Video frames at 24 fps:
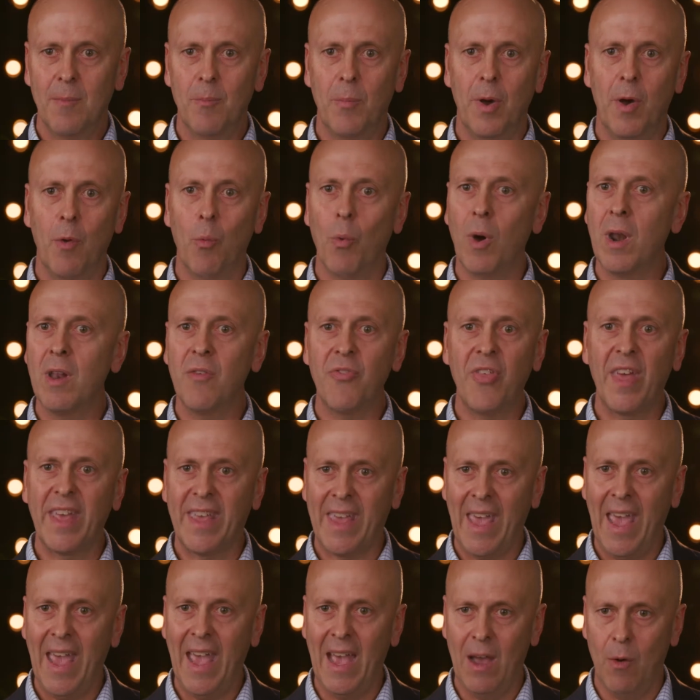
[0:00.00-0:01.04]
But what if they
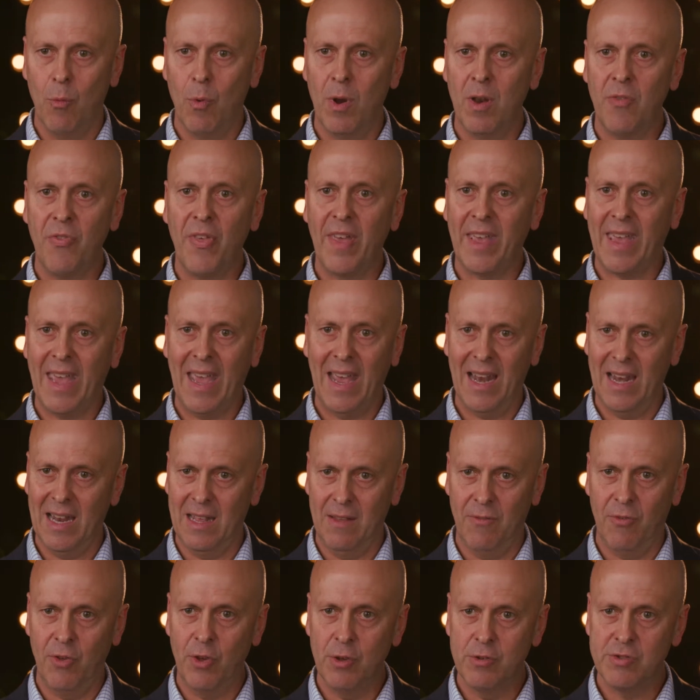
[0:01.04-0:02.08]
can't? What if they can't
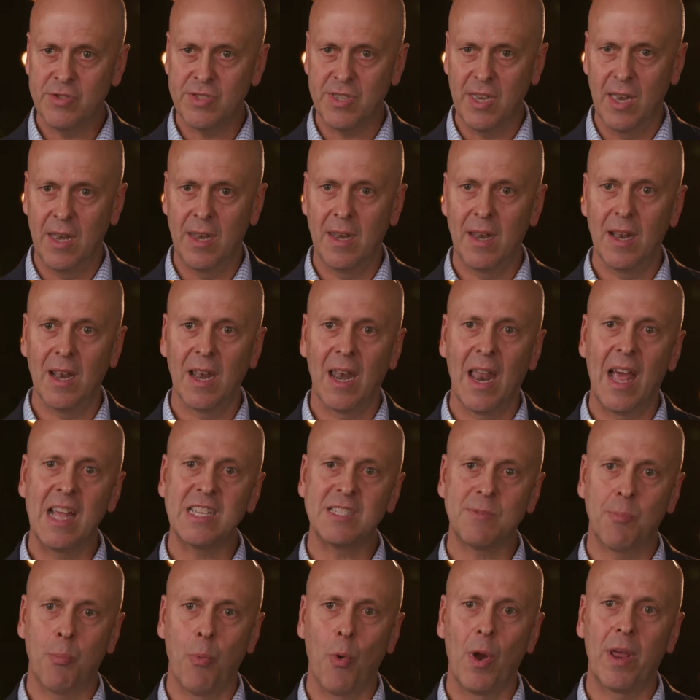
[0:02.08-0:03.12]
leave Houston?
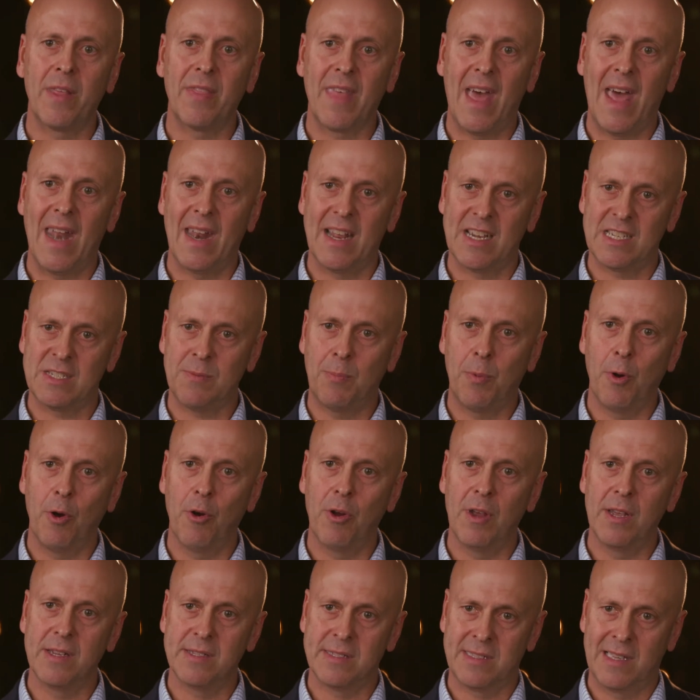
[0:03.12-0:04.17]
Let's bring that
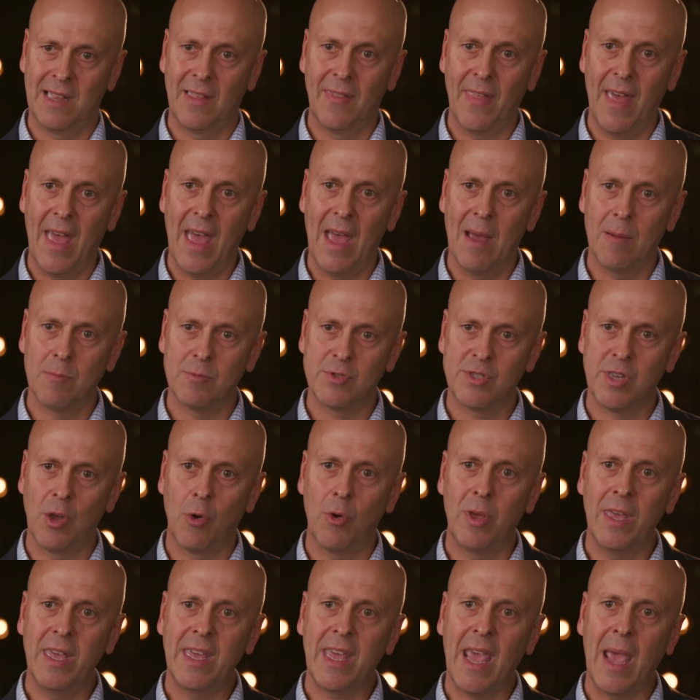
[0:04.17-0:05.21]
experience to them. So
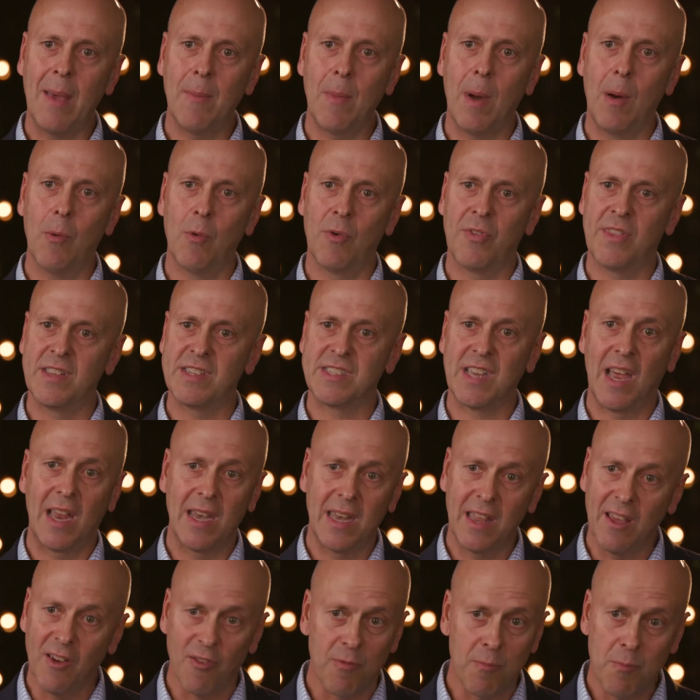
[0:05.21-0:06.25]
he came up with this
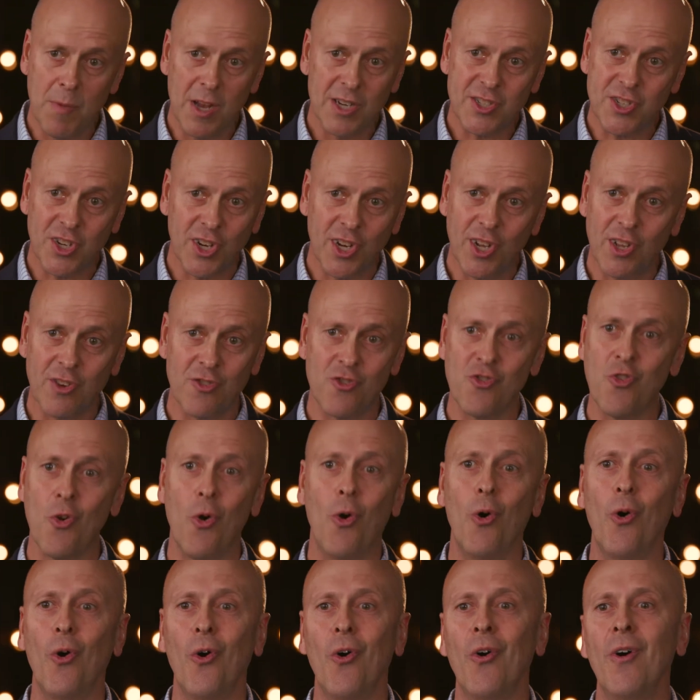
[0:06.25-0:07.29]
idea of mission
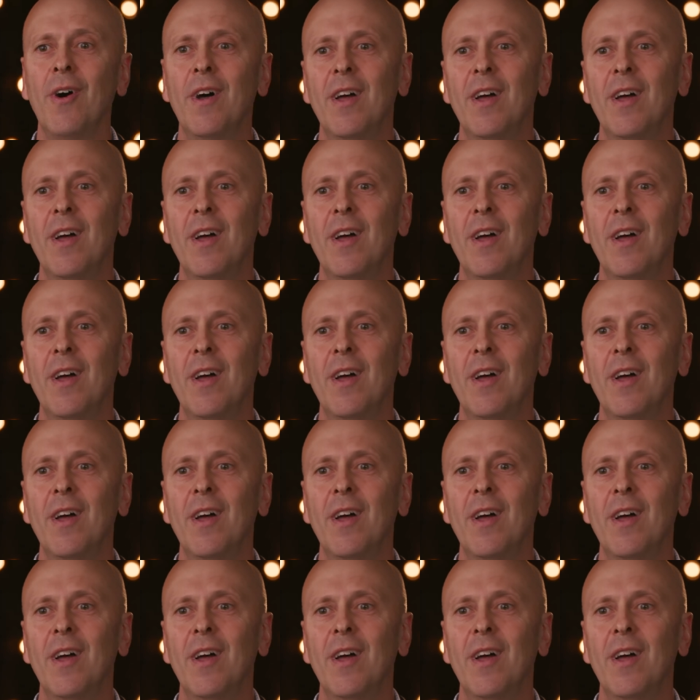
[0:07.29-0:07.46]
control.